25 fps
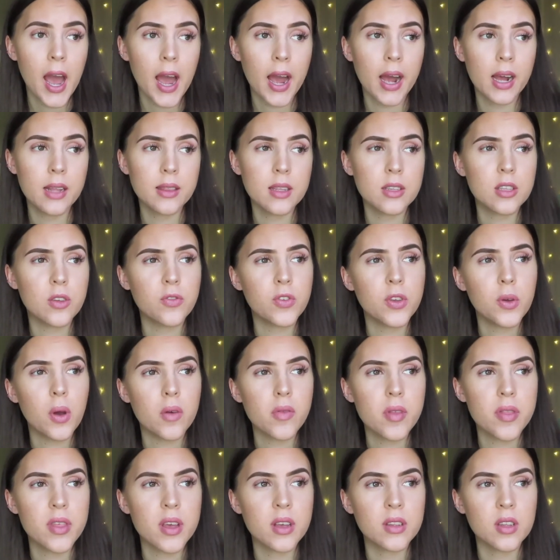And there's a few
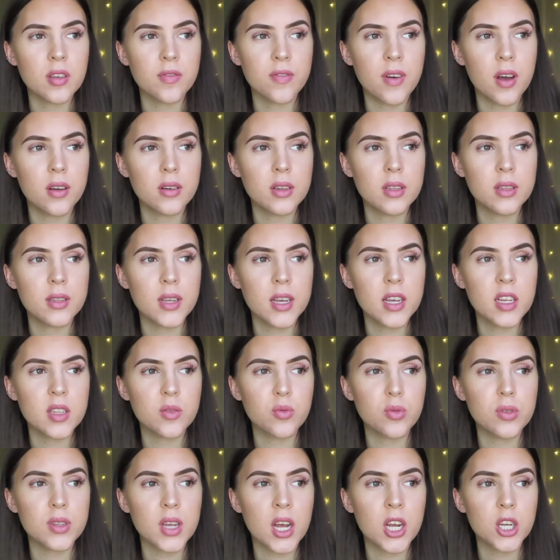other things I found in Sainsbury's